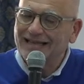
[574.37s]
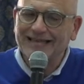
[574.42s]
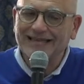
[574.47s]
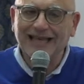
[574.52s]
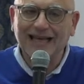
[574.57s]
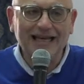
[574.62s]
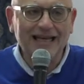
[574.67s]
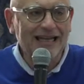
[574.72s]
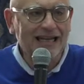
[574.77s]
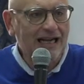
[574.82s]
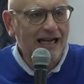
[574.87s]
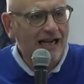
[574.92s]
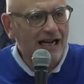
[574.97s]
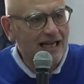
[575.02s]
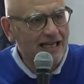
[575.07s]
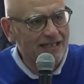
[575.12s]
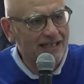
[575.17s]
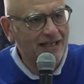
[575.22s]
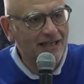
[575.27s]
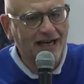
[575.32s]
telling
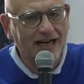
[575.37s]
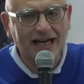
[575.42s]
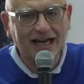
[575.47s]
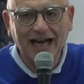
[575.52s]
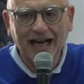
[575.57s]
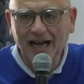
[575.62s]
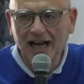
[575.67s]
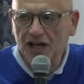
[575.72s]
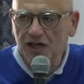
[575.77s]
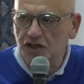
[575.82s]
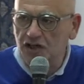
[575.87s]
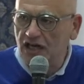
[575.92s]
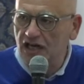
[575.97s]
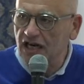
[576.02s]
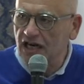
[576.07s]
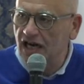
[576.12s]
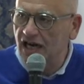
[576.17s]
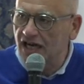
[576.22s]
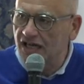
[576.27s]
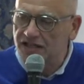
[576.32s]
us, are
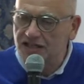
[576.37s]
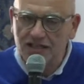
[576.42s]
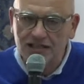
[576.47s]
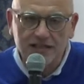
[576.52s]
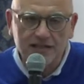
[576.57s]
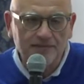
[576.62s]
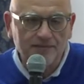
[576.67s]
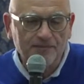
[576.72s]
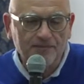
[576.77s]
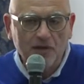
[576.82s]
encouraging us,